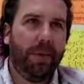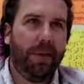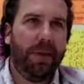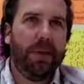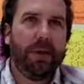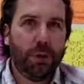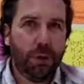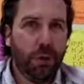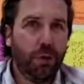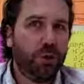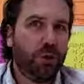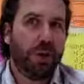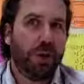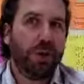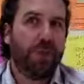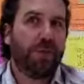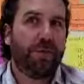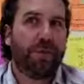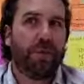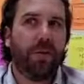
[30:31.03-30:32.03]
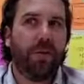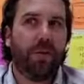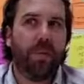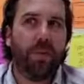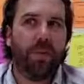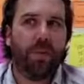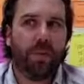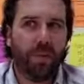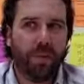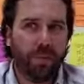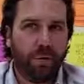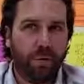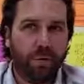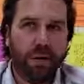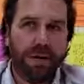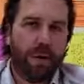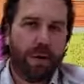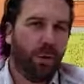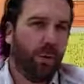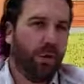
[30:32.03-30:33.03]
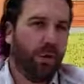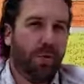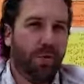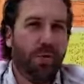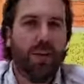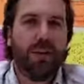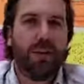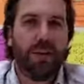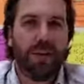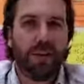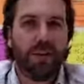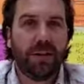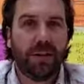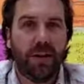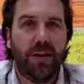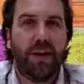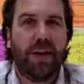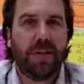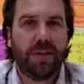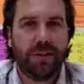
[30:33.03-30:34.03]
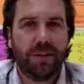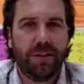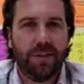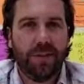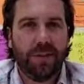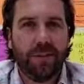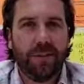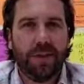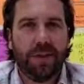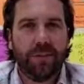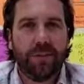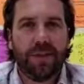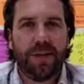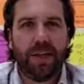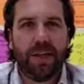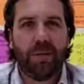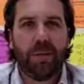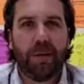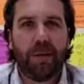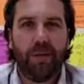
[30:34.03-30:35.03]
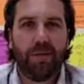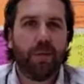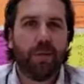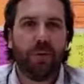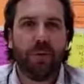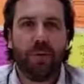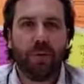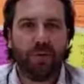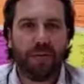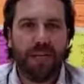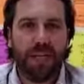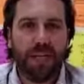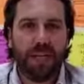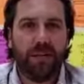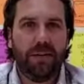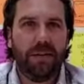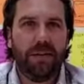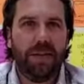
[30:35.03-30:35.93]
usually for free or for very little cost, so that we can become comfortable in